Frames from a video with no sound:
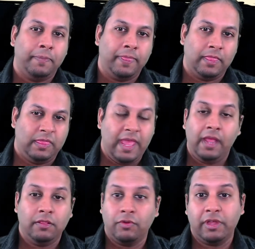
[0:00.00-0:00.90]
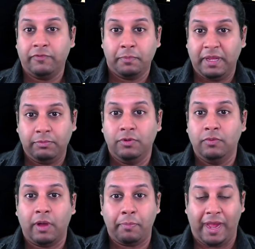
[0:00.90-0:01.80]
they're looking for people
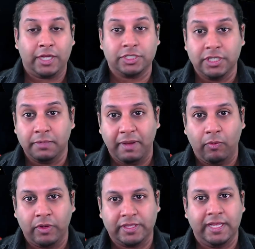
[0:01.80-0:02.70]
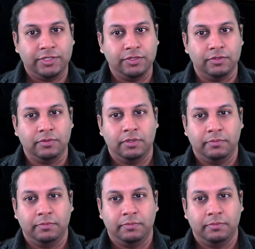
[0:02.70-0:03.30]
who are passionate about what they do.